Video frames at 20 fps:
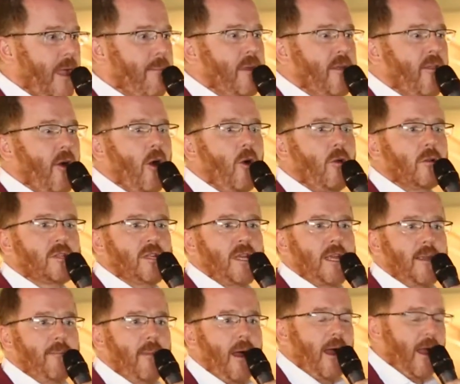me the whole
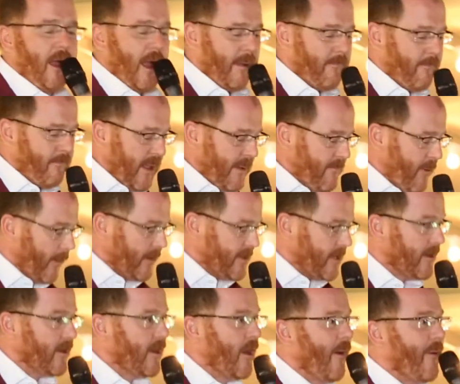team. He probably
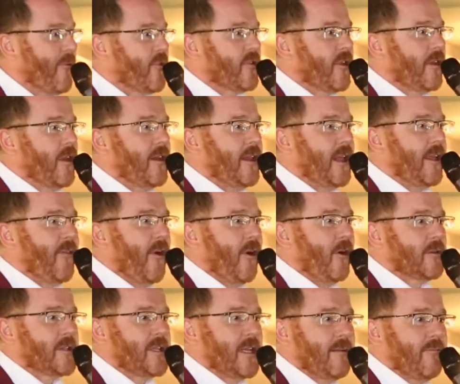didn't know I was going to need the
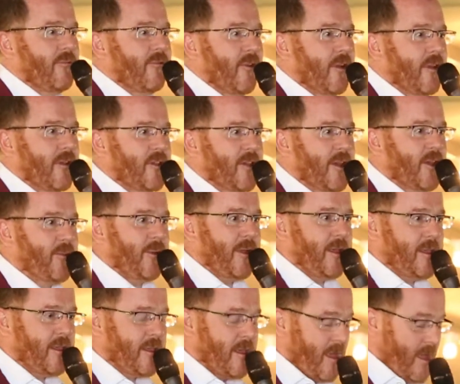whole team for 6
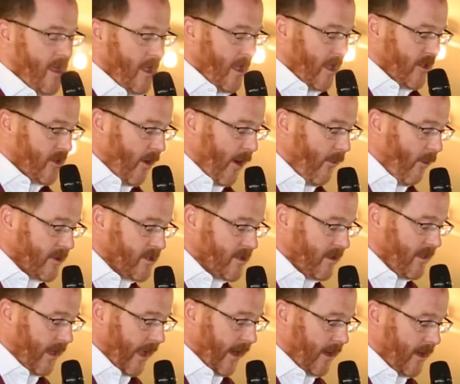weeks. So I want to
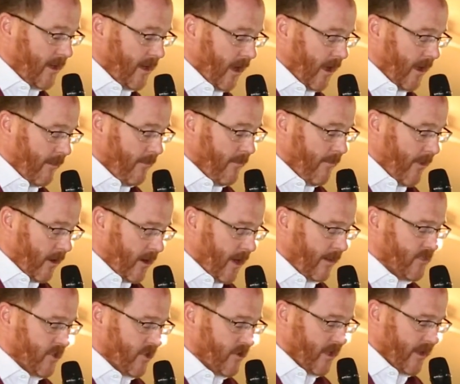thank, I'll
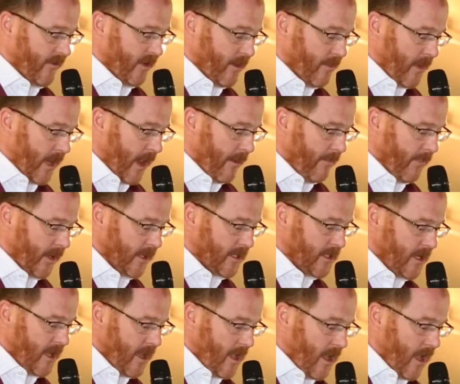come to Steve in a minute,
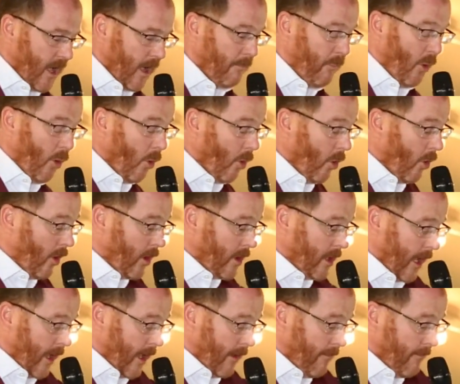but Paul,
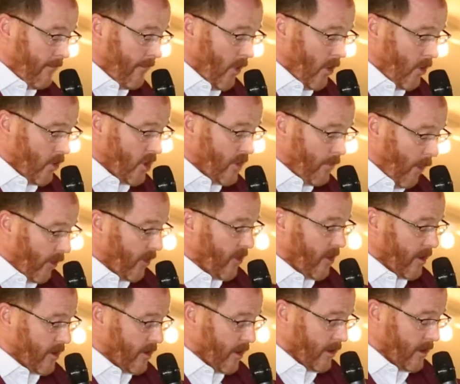who
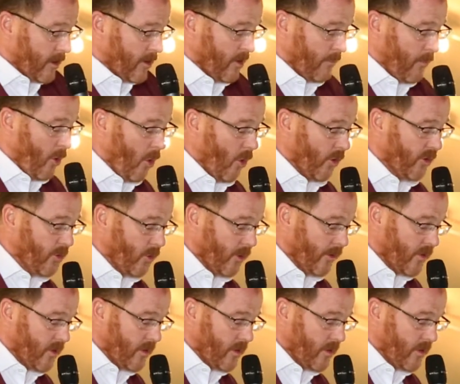sponsors and supports all of